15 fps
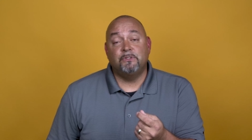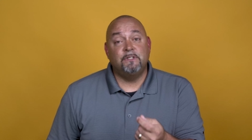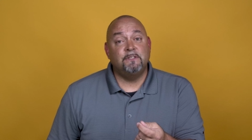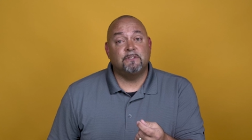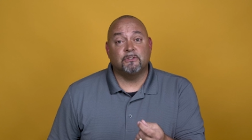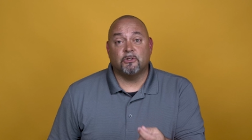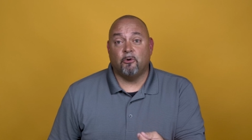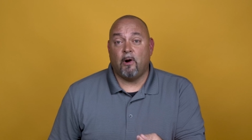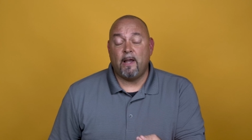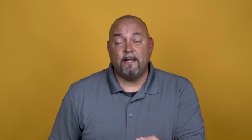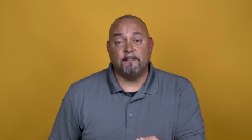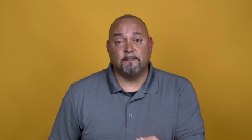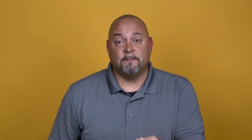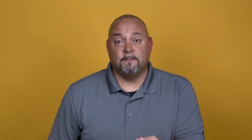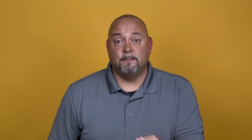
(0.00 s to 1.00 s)
with Jesus
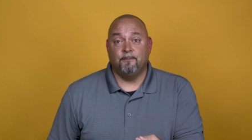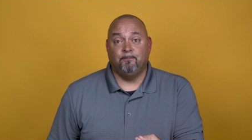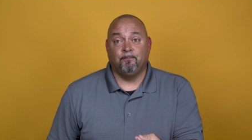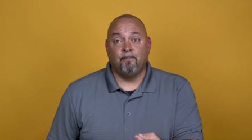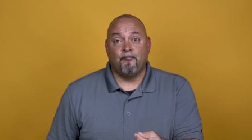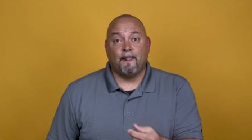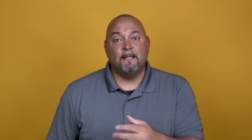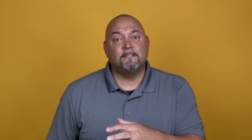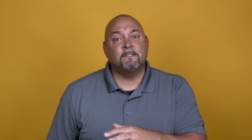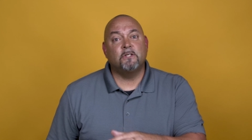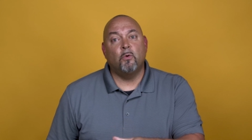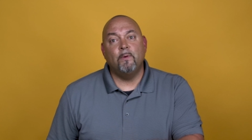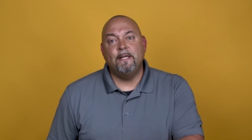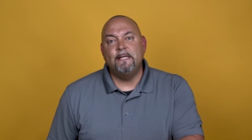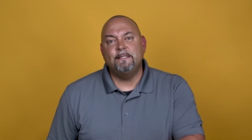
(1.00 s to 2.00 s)
Christ. It's
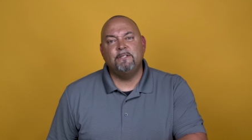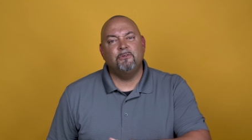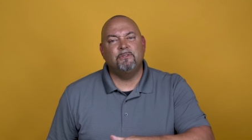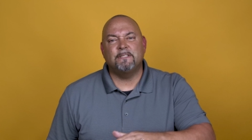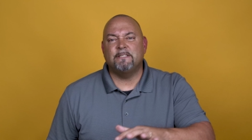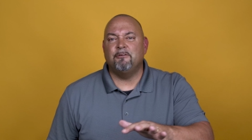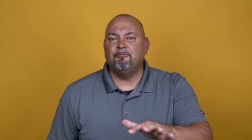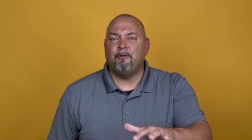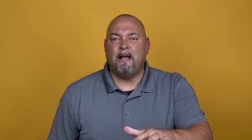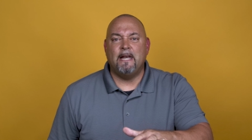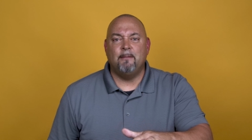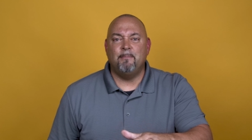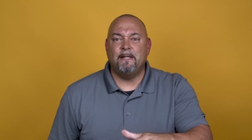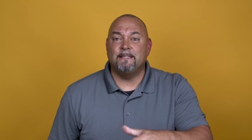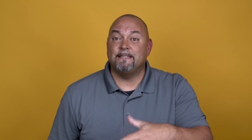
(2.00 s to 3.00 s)
so easy. You just invite
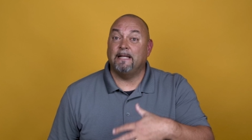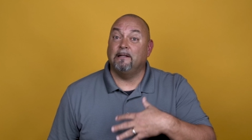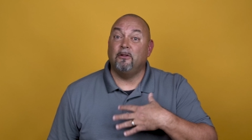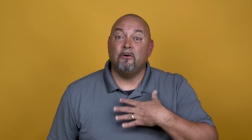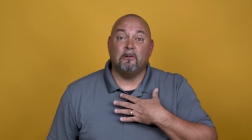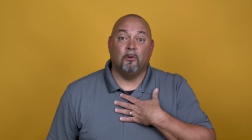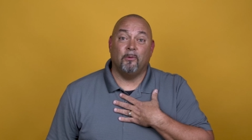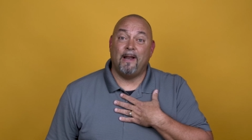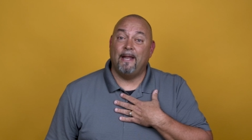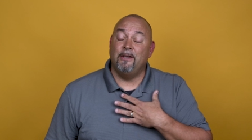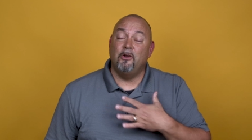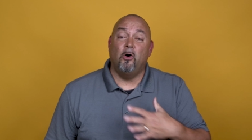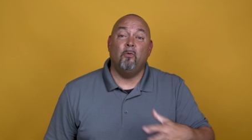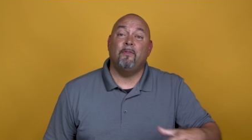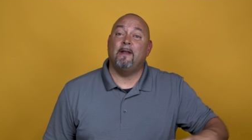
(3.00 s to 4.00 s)
him in, say, Look, Lord, I
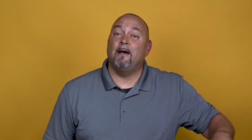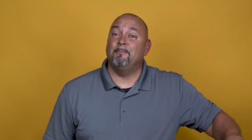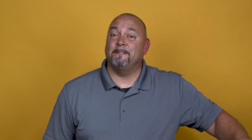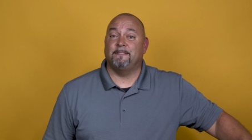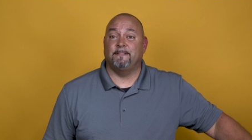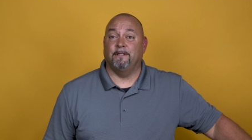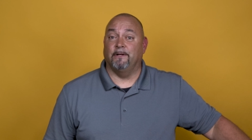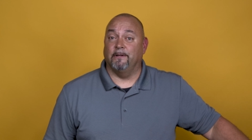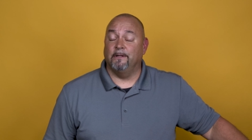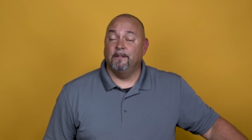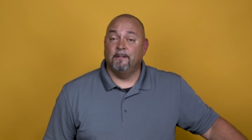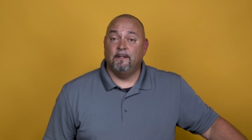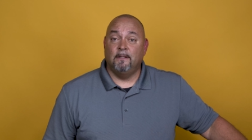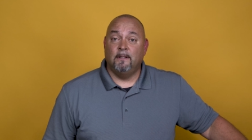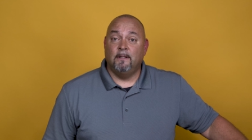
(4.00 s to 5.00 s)
know that I'm a sinner.
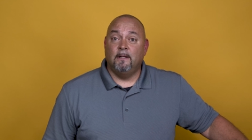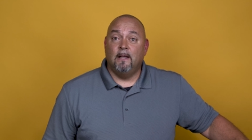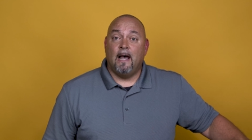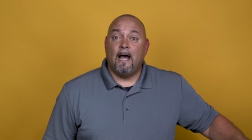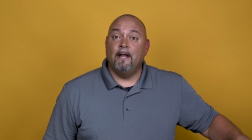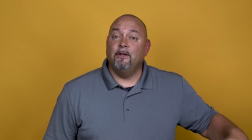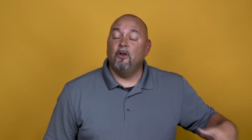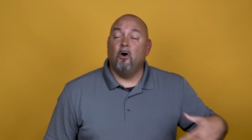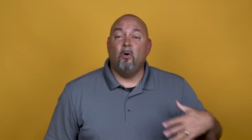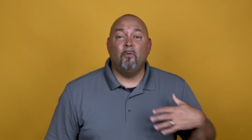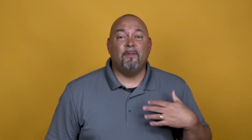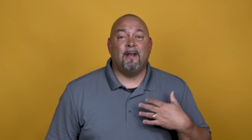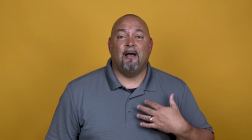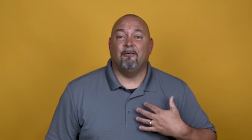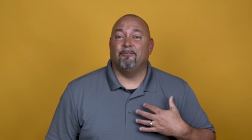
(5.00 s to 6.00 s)
I know
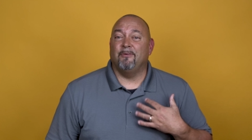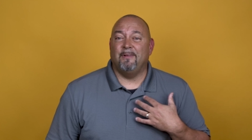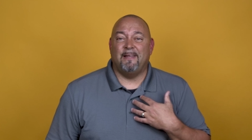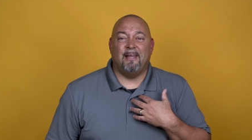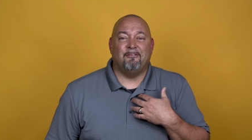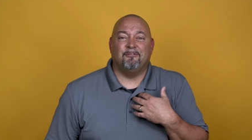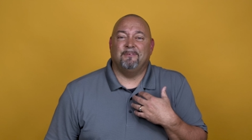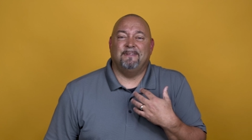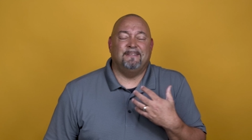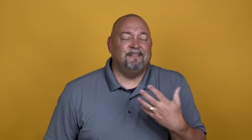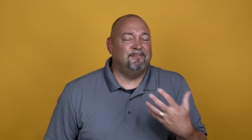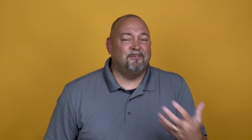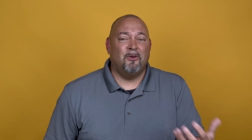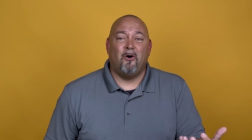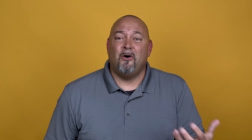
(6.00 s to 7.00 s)
that I've, that I've
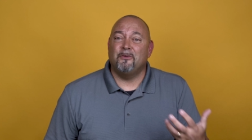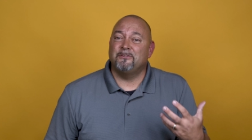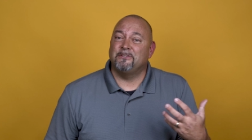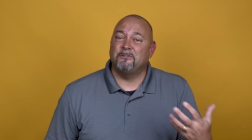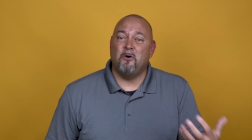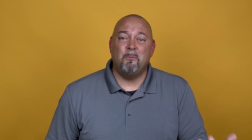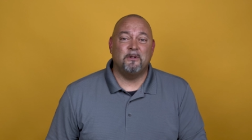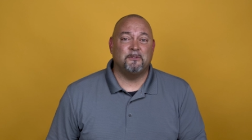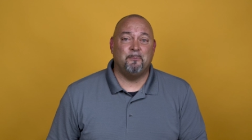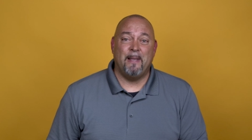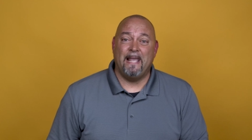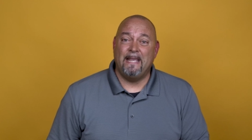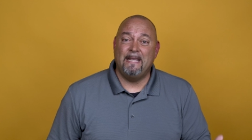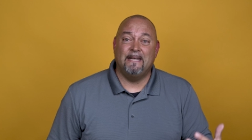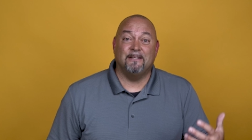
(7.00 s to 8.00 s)
caused so much
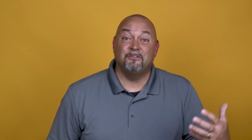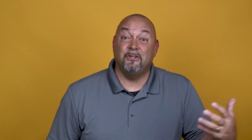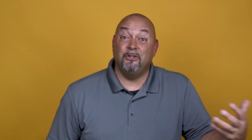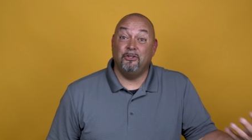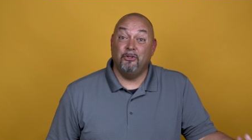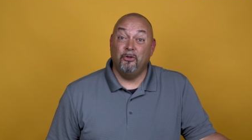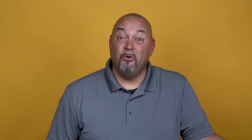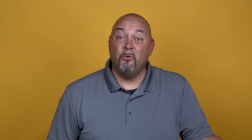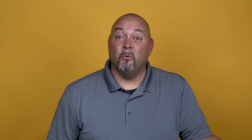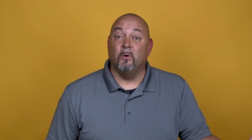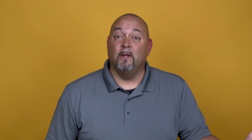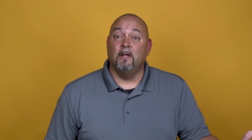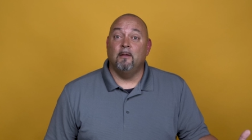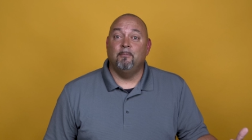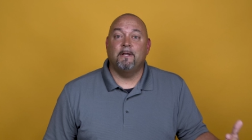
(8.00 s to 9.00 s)
pain to you
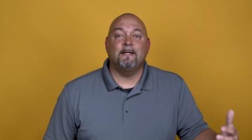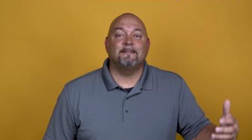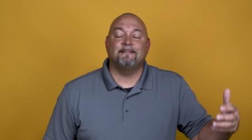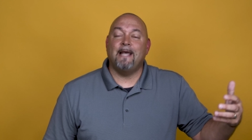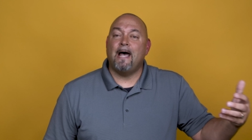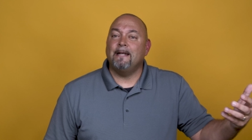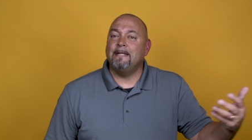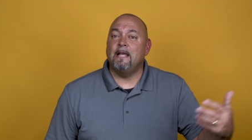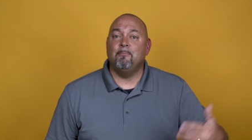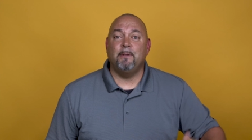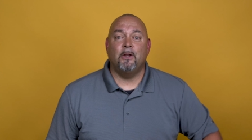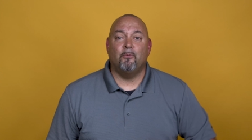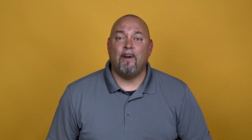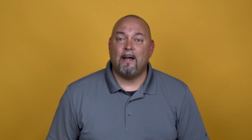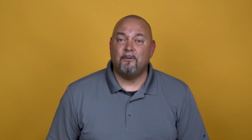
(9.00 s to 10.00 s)
because God can't
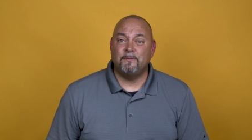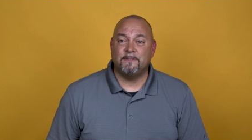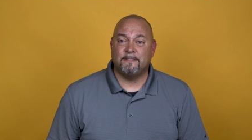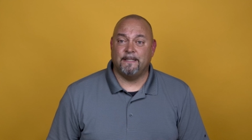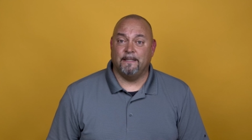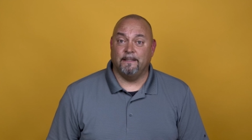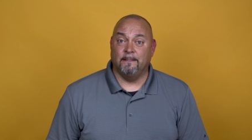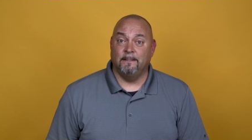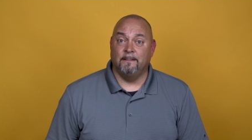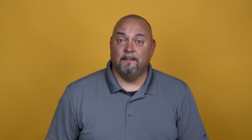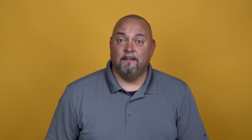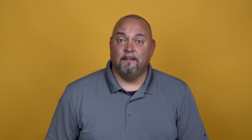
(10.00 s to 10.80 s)
be around sin.